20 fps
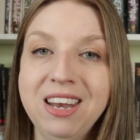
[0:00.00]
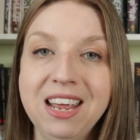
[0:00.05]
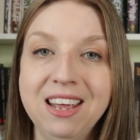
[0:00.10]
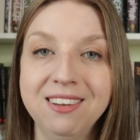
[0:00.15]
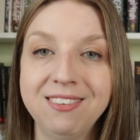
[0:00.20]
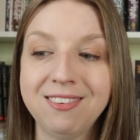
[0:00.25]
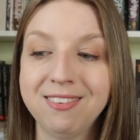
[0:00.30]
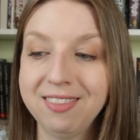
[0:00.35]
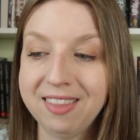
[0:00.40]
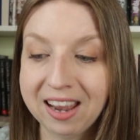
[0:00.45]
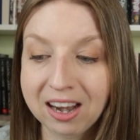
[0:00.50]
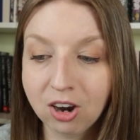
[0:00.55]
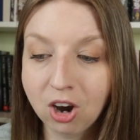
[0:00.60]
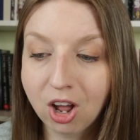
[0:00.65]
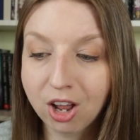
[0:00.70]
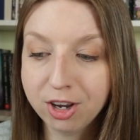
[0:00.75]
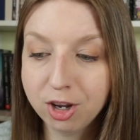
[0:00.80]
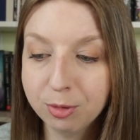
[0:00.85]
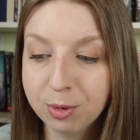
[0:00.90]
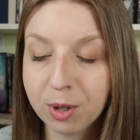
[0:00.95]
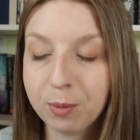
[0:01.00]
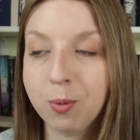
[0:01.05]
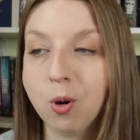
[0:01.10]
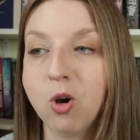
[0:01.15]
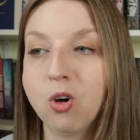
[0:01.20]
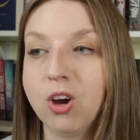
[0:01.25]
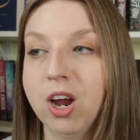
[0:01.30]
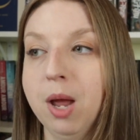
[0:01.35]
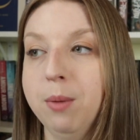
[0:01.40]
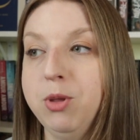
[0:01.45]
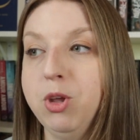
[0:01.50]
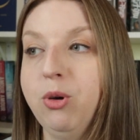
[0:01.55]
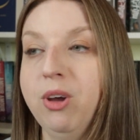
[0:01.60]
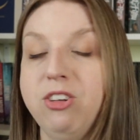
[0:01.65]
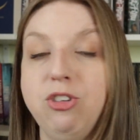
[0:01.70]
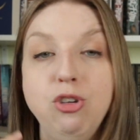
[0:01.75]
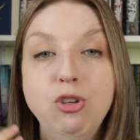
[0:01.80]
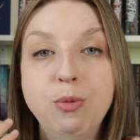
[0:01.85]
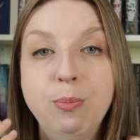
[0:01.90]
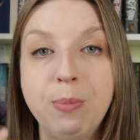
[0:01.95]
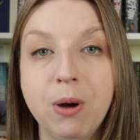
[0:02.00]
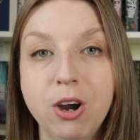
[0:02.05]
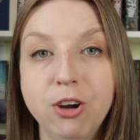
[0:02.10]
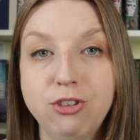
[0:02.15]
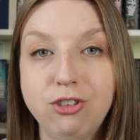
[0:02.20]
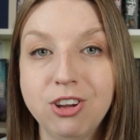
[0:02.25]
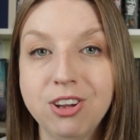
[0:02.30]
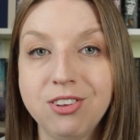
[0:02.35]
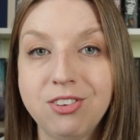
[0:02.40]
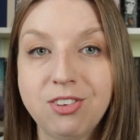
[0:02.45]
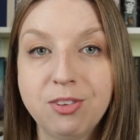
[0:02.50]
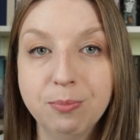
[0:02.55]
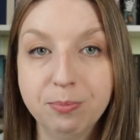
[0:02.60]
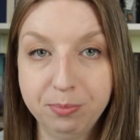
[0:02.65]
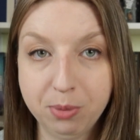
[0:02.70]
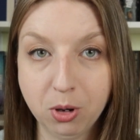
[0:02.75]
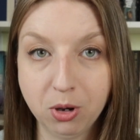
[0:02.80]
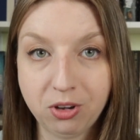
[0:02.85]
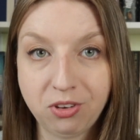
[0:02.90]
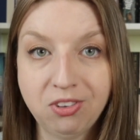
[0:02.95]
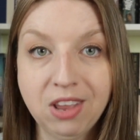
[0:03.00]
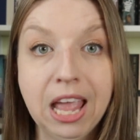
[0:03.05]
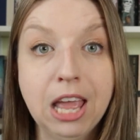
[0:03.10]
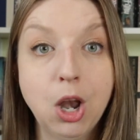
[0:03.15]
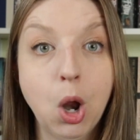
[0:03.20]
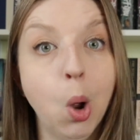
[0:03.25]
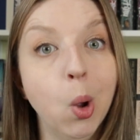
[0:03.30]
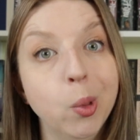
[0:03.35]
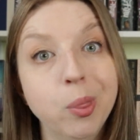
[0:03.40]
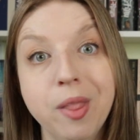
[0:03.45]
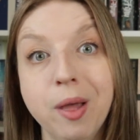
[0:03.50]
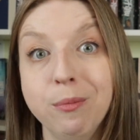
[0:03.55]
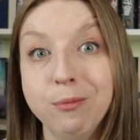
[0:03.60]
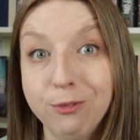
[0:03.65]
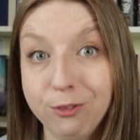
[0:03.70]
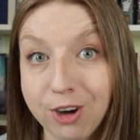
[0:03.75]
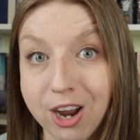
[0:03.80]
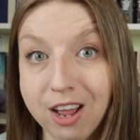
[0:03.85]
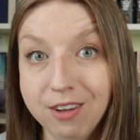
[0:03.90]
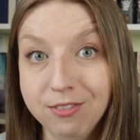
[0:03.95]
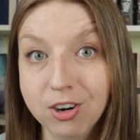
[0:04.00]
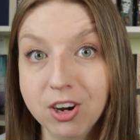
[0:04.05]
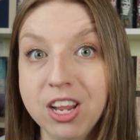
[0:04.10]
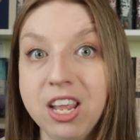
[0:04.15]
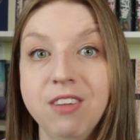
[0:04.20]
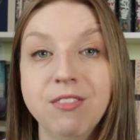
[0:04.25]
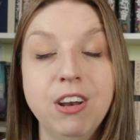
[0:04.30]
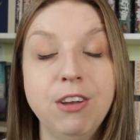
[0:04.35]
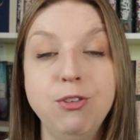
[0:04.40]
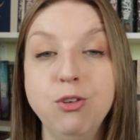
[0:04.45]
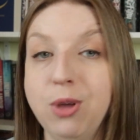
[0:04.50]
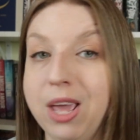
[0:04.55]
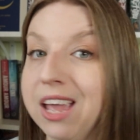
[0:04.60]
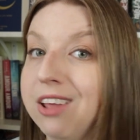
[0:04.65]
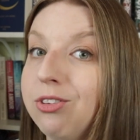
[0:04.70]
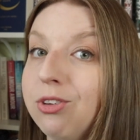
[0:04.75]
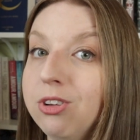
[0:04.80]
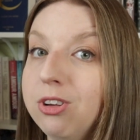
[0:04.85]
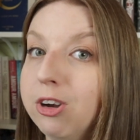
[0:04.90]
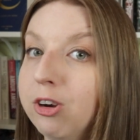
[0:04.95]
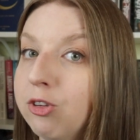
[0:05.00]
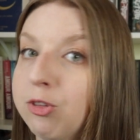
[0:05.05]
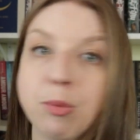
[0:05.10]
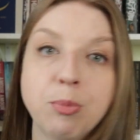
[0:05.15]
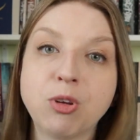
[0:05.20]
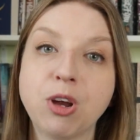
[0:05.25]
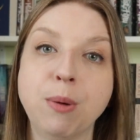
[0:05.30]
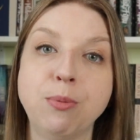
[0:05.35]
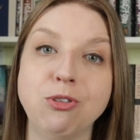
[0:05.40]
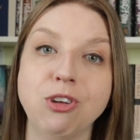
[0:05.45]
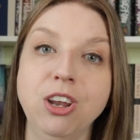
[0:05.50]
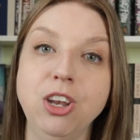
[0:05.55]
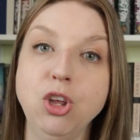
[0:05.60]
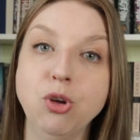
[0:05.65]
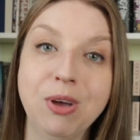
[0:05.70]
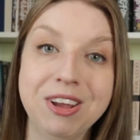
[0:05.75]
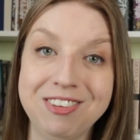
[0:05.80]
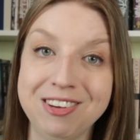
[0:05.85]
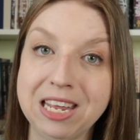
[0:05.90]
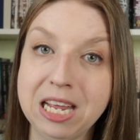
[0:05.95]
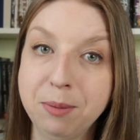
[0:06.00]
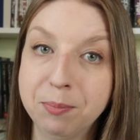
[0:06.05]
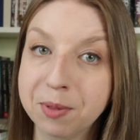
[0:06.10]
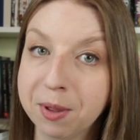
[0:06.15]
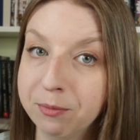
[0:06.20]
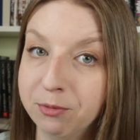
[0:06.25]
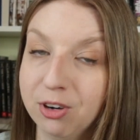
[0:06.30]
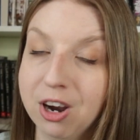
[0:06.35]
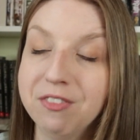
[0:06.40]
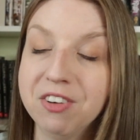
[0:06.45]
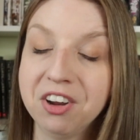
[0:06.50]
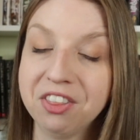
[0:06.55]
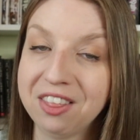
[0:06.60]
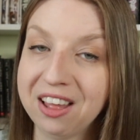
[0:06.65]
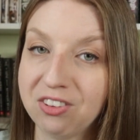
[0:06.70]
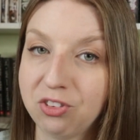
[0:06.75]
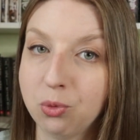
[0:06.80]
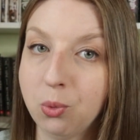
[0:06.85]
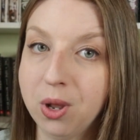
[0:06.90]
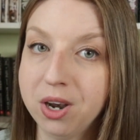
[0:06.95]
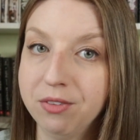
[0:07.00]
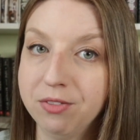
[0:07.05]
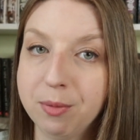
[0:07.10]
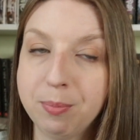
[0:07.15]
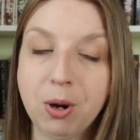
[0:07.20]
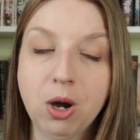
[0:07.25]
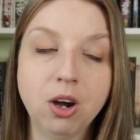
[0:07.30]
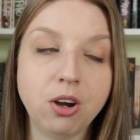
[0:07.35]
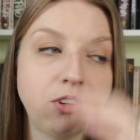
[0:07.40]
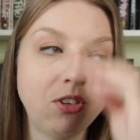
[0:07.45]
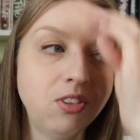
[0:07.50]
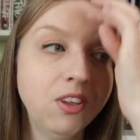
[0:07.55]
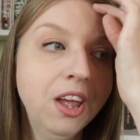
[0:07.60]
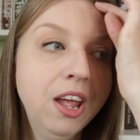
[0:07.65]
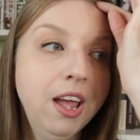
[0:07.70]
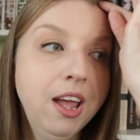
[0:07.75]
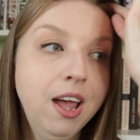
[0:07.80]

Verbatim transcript: It's their audiobook program. You get to purchase books and own them forever. Even if you cancel your subscription, you get to keep them forever. That's one of the perks.